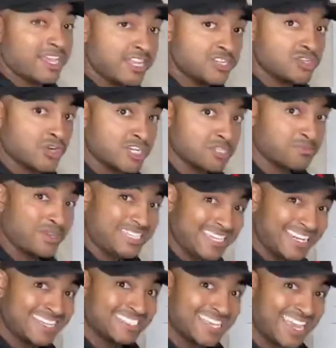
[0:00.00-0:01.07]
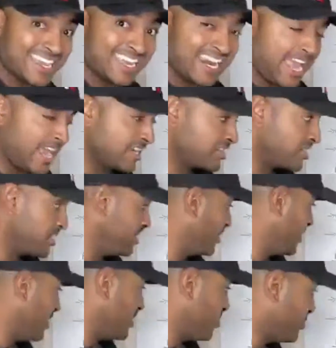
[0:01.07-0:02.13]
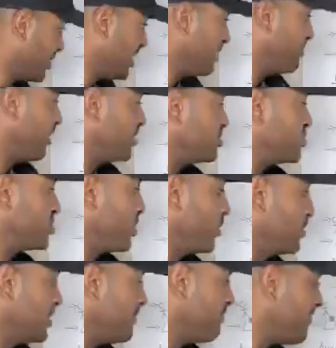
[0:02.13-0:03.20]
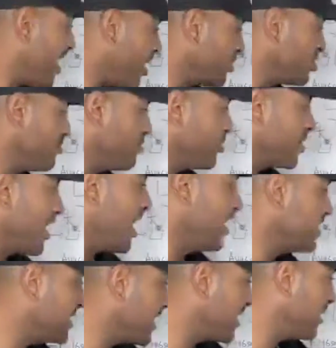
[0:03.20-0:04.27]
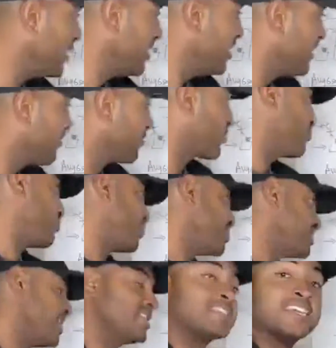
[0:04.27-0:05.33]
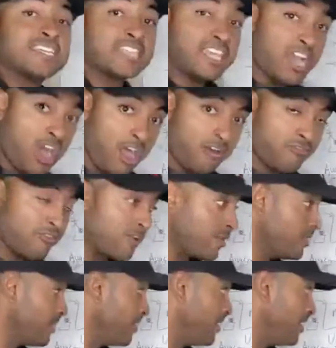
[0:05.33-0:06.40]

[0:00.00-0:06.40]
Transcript: interest but didn't take an action, you keep on showing them valuable content, presenting the offer